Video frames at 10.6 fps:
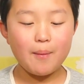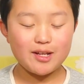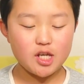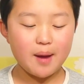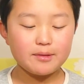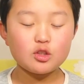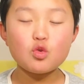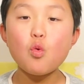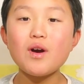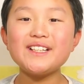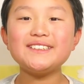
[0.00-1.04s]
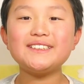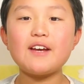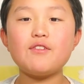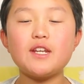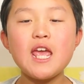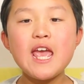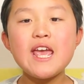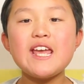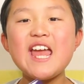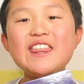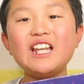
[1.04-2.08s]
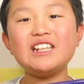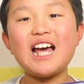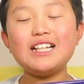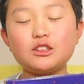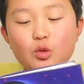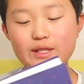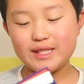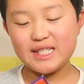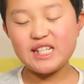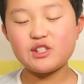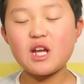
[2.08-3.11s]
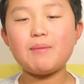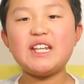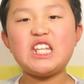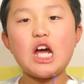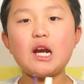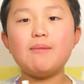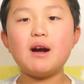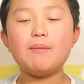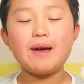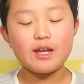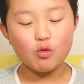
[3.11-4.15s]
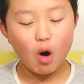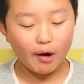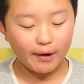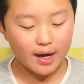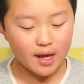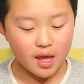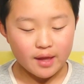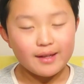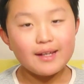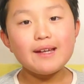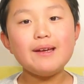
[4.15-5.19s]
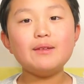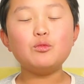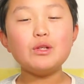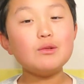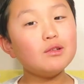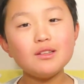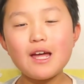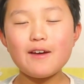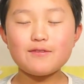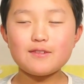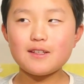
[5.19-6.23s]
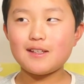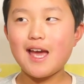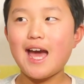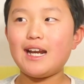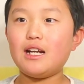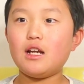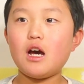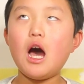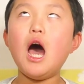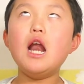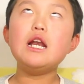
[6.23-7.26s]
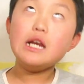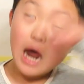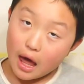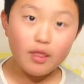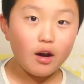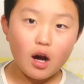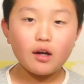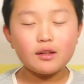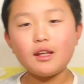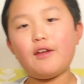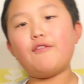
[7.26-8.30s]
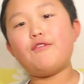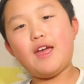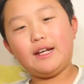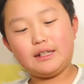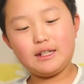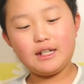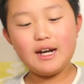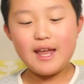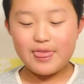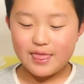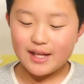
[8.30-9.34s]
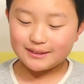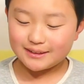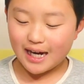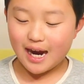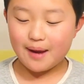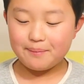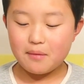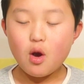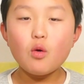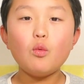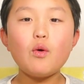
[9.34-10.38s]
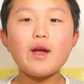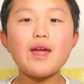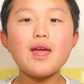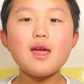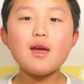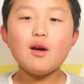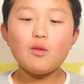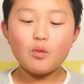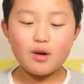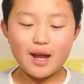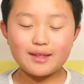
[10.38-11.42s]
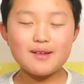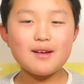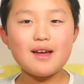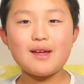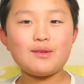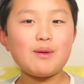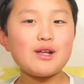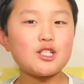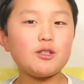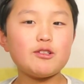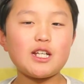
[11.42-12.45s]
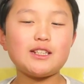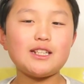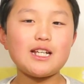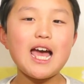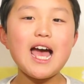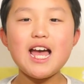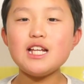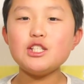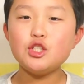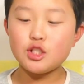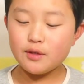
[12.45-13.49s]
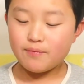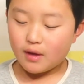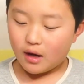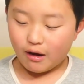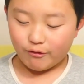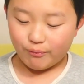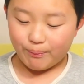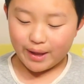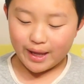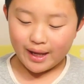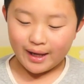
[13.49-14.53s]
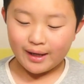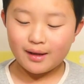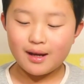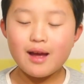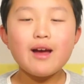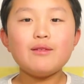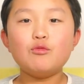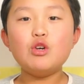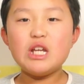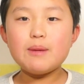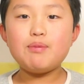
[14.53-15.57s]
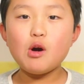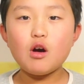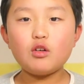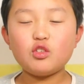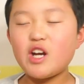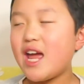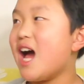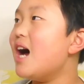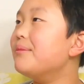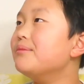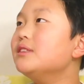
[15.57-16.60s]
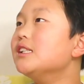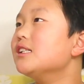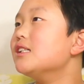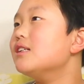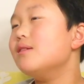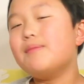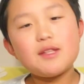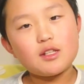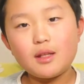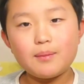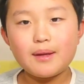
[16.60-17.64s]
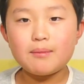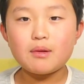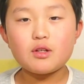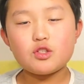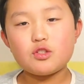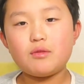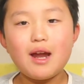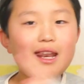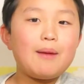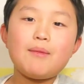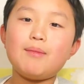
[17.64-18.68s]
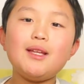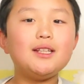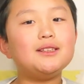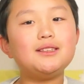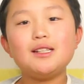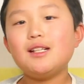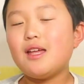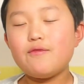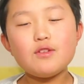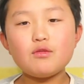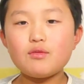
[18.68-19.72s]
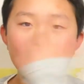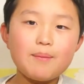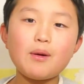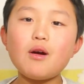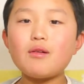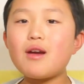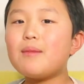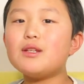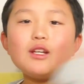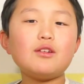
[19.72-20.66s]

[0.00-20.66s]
chapter 27 in The Last Cuentista by Donna Barba Higuera. And we were left at another cliffhanger. This time we were at the, Petra was at the edge of being reprogrammed, basically being purged, right? I mean, because if you're reprogrammed, you don't